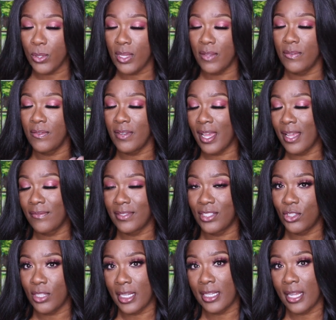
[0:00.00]
if you've not
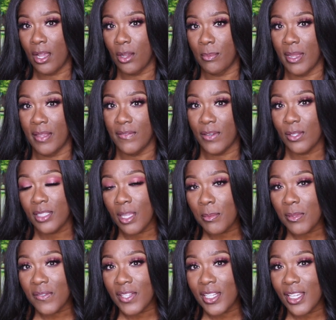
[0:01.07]
checked out my first
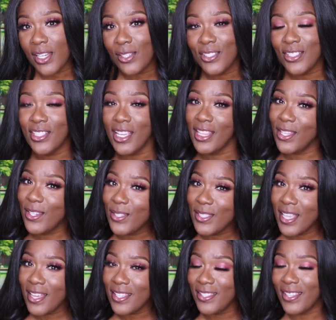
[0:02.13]
couple of videos, check those
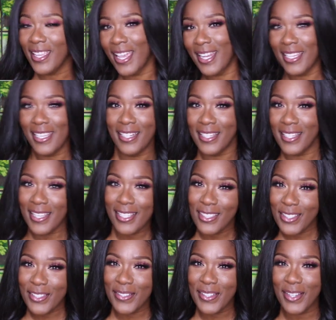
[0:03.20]
out so you can kind of get a
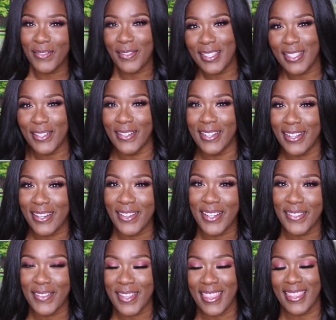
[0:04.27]
history on what's going
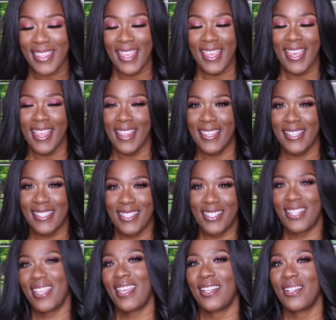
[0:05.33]
on with this
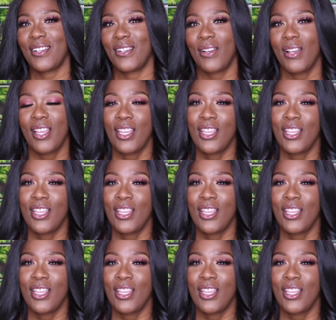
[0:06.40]
channel.